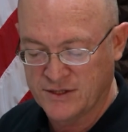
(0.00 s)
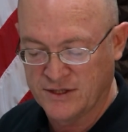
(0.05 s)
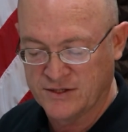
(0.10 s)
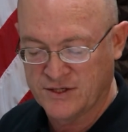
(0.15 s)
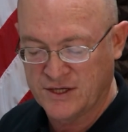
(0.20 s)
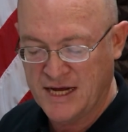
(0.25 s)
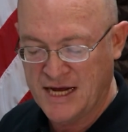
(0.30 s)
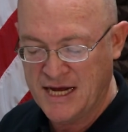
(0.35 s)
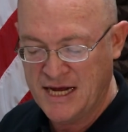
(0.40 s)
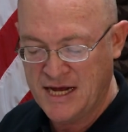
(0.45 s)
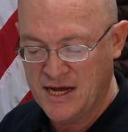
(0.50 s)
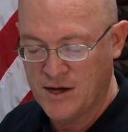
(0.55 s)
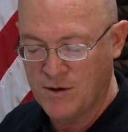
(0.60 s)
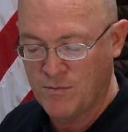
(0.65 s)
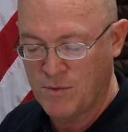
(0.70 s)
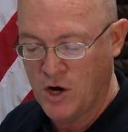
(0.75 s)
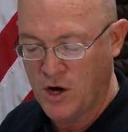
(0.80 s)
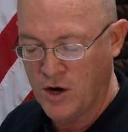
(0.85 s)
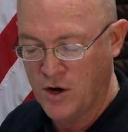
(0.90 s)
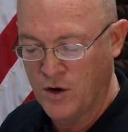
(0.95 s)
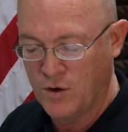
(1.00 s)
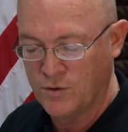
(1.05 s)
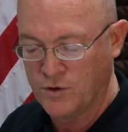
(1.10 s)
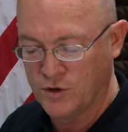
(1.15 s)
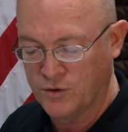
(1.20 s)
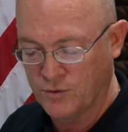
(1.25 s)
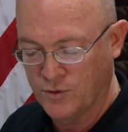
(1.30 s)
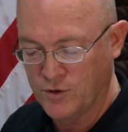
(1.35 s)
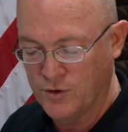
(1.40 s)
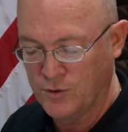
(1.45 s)
It's EMO
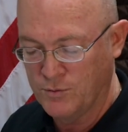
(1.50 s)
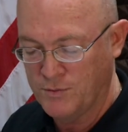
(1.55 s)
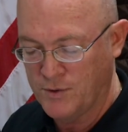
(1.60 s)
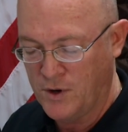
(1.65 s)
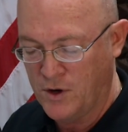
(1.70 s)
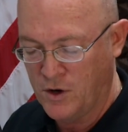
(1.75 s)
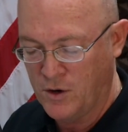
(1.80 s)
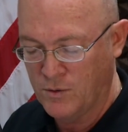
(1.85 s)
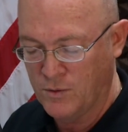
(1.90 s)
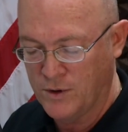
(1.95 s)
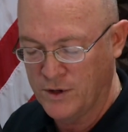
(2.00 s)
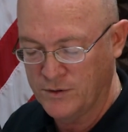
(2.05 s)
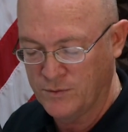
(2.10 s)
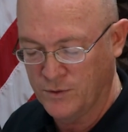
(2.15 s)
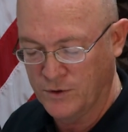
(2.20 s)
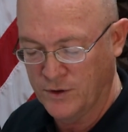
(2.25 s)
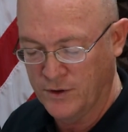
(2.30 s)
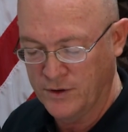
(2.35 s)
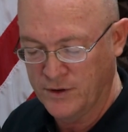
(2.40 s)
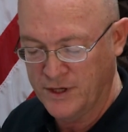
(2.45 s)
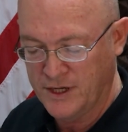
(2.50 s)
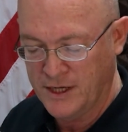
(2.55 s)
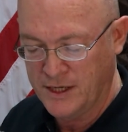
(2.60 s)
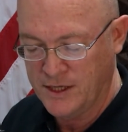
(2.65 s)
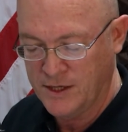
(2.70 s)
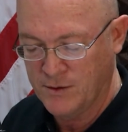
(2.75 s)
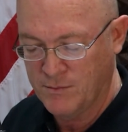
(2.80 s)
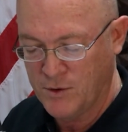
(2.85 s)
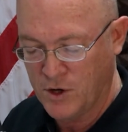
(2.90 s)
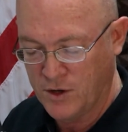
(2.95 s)
group, all one word,
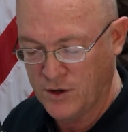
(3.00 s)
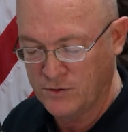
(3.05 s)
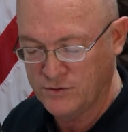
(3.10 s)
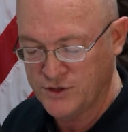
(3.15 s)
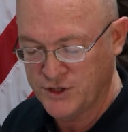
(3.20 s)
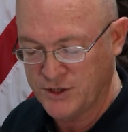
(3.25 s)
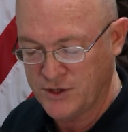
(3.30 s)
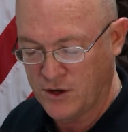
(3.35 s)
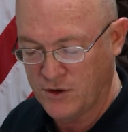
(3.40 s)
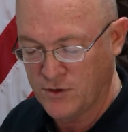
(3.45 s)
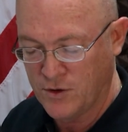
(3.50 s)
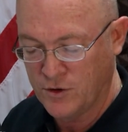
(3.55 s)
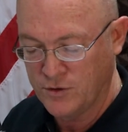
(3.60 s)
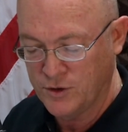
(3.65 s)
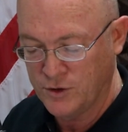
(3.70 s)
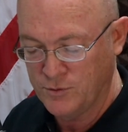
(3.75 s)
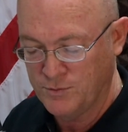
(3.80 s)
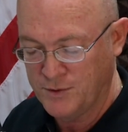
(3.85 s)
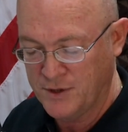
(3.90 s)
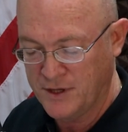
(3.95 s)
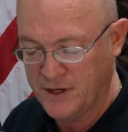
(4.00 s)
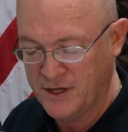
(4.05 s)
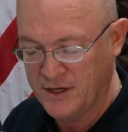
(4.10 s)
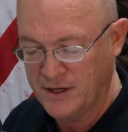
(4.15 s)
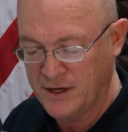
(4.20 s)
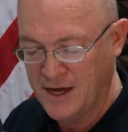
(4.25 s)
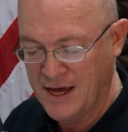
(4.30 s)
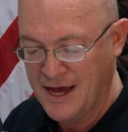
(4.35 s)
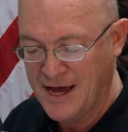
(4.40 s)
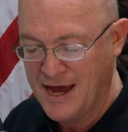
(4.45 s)
EMOGROUP
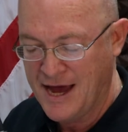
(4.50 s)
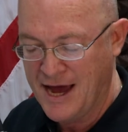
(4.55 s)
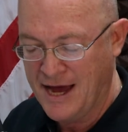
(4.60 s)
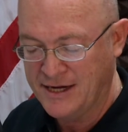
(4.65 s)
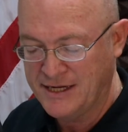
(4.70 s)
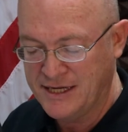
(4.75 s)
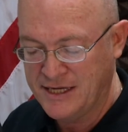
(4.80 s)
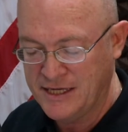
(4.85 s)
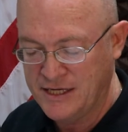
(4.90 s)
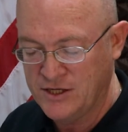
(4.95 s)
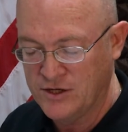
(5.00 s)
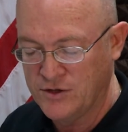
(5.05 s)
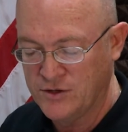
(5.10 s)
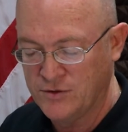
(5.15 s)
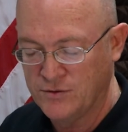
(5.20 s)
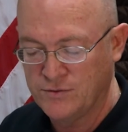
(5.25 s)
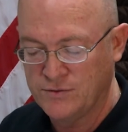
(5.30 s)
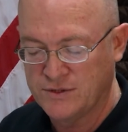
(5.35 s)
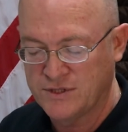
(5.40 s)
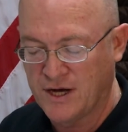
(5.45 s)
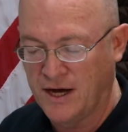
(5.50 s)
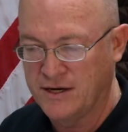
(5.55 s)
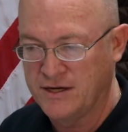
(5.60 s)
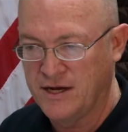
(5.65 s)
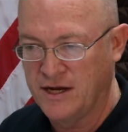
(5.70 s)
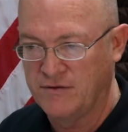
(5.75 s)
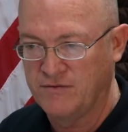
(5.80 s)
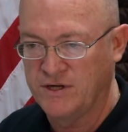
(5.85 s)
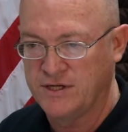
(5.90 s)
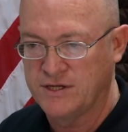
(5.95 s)
at
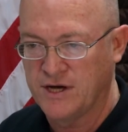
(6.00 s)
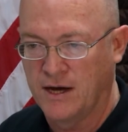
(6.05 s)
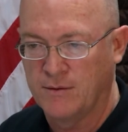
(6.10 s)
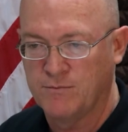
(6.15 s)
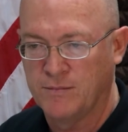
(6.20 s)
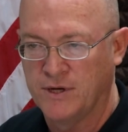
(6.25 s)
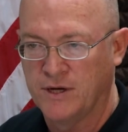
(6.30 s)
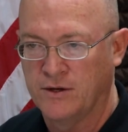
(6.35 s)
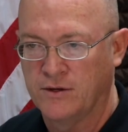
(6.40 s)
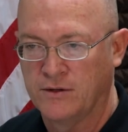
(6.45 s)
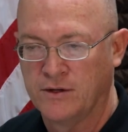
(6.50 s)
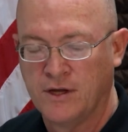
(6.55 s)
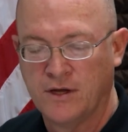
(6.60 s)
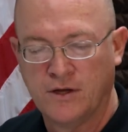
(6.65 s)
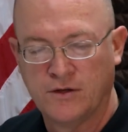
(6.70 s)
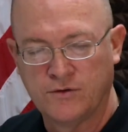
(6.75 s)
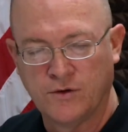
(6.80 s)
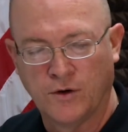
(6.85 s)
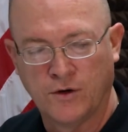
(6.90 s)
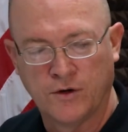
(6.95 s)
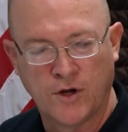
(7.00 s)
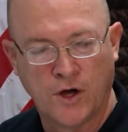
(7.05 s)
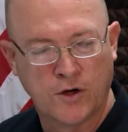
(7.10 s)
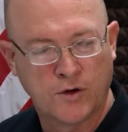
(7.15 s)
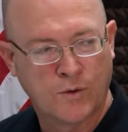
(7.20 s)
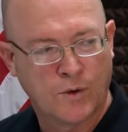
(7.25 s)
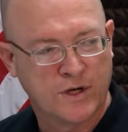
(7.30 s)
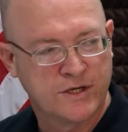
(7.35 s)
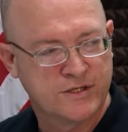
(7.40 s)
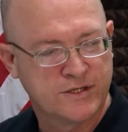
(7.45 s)
EU.Navy.mil. There are no
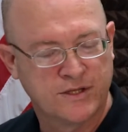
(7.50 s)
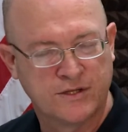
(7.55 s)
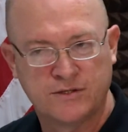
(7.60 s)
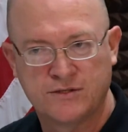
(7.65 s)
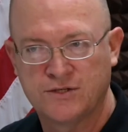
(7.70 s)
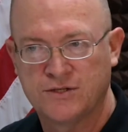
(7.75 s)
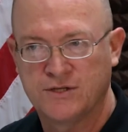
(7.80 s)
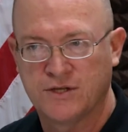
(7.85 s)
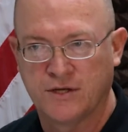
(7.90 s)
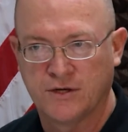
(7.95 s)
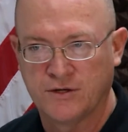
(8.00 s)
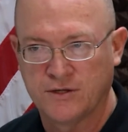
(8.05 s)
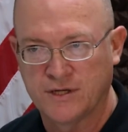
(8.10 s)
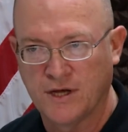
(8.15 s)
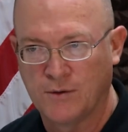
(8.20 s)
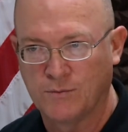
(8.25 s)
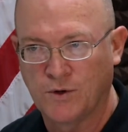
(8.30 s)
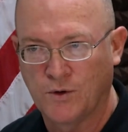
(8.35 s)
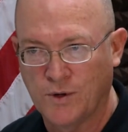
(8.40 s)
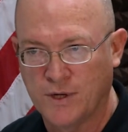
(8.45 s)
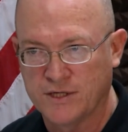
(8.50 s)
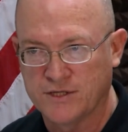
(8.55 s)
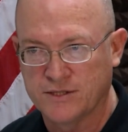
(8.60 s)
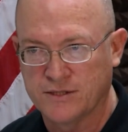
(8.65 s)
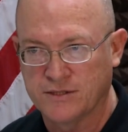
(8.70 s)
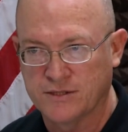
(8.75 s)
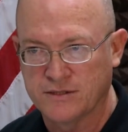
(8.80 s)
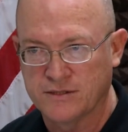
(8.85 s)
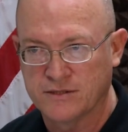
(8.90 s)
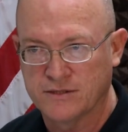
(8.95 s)
questions that are dumb
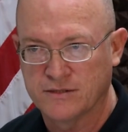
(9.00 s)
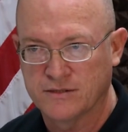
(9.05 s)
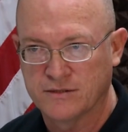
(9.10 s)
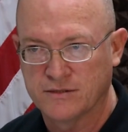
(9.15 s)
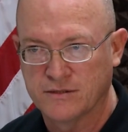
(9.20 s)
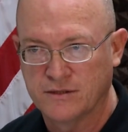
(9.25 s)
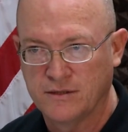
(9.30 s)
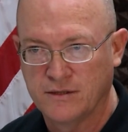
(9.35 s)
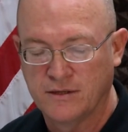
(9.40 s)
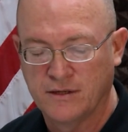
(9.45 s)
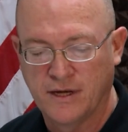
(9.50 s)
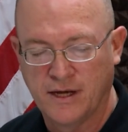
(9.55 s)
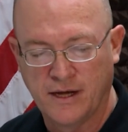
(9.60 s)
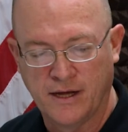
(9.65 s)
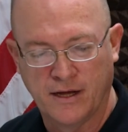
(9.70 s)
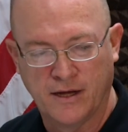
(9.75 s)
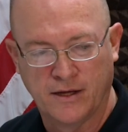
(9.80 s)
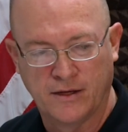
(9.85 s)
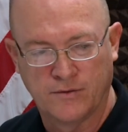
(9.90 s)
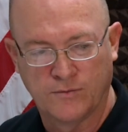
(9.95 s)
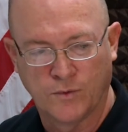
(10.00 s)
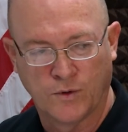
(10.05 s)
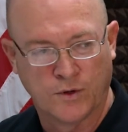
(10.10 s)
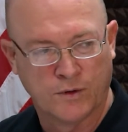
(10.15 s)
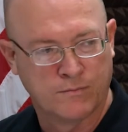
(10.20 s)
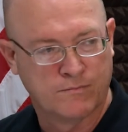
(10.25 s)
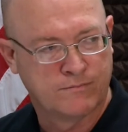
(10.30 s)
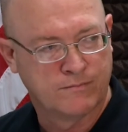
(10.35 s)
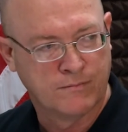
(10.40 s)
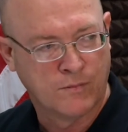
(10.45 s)
questions, and
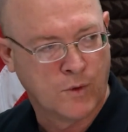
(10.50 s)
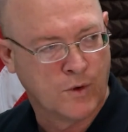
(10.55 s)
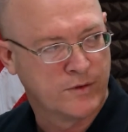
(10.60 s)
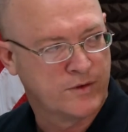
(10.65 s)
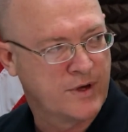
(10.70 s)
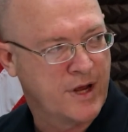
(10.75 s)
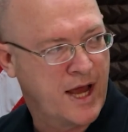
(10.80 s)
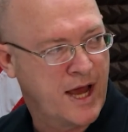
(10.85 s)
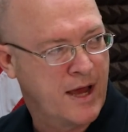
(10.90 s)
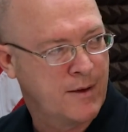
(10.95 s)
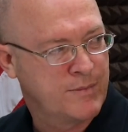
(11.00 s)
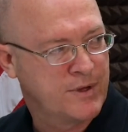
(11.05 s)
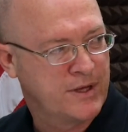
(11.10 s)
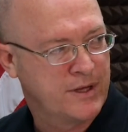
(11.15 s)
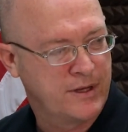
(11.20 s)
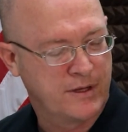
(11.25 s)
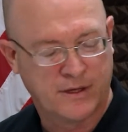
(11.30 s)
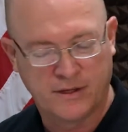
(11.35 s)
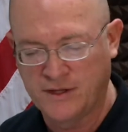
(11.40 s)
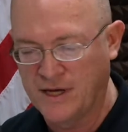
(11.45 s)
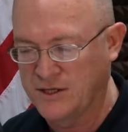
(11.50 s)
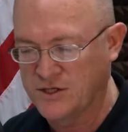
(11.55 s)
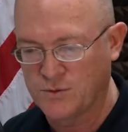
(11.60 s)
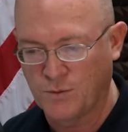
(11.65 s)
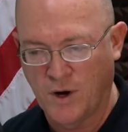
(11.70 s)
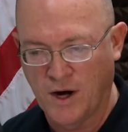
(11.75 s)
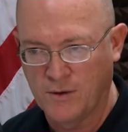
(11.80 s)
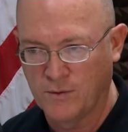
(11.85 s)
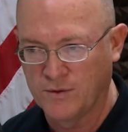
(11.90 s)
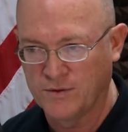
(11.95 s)
we're more than happy, and that's
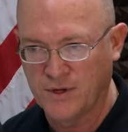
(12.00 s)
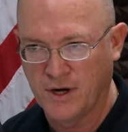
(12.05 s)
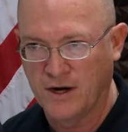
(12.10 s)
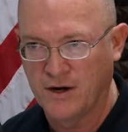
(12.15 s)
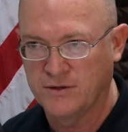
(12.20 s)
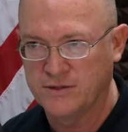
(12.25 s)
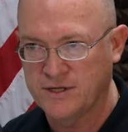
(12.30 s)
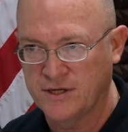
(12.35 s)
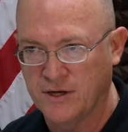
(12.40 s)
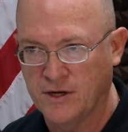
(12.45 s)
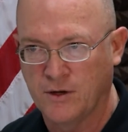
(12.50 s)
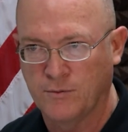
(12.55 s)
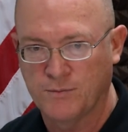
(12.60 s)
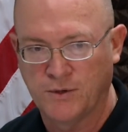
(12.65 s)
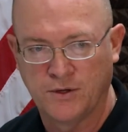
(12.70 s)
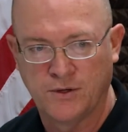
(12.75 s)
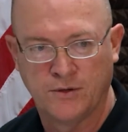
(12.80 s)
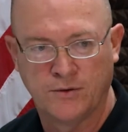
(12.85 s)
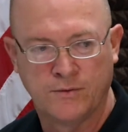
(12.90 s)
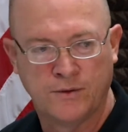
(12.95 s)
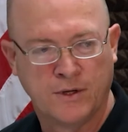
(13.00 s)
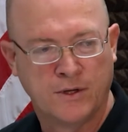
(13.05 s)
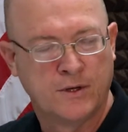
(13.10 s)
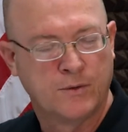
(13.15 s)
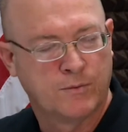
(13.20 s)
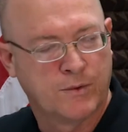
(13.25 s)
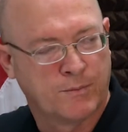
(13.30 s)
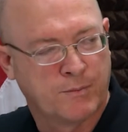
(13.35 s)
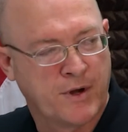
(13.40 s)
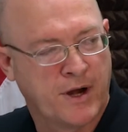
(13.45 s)
why we're there, to help you
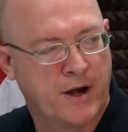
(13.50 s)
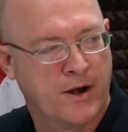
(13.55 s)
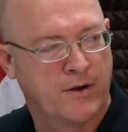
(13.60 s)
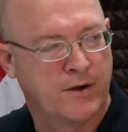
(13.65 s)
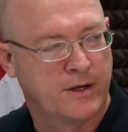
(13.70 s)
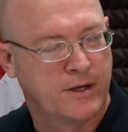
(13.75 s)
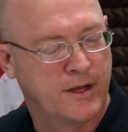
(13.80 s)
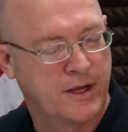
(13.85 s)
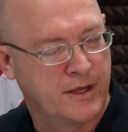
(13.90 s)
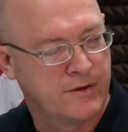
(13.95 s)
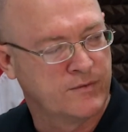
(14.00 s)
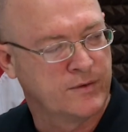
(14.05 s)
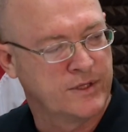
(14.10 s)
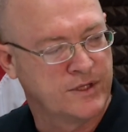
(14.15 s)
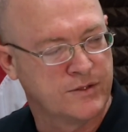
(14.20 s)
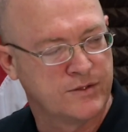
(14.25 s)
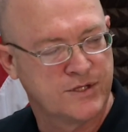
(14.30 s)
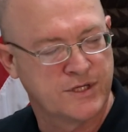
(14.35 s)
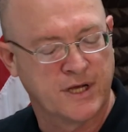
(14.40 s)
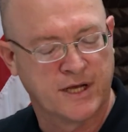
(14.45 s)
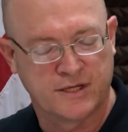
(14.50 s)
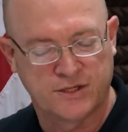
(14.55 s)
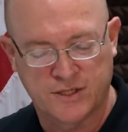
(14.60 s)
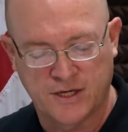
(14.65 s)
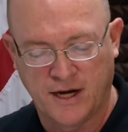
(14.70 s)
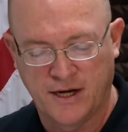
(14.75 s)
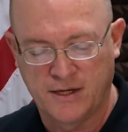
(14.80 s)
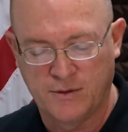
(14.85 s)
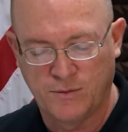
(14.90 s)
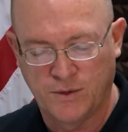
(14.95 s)
prepare and reduce the
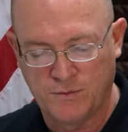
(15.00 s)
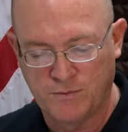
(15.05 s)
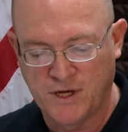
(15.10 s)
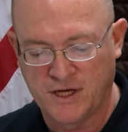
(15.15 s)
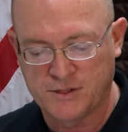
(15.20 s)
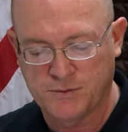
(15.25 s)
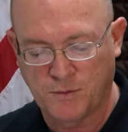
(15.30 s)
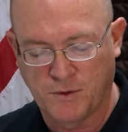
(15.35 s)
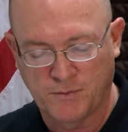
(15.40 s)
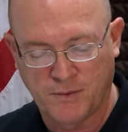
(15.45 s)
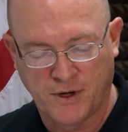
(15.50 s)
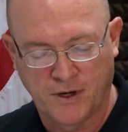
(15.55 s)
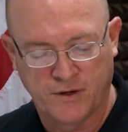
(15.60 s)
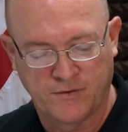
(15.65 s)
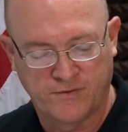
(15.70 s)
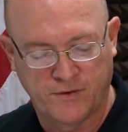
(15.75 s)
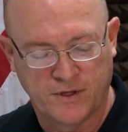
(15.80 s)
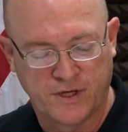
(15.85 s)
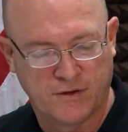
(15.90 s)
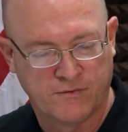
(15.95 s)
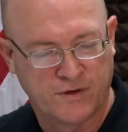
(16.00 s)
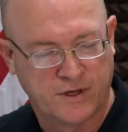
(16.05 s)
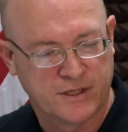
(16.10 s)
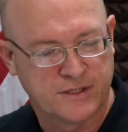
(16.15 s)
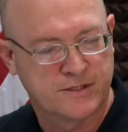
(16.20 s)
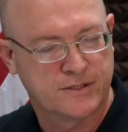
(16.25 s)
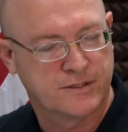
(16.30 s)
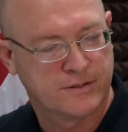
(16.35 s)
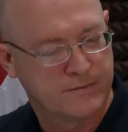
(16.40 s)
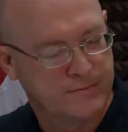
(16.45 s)
anxiety and be best prepared for the
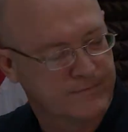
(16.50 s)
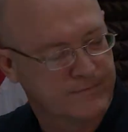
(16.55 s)
events.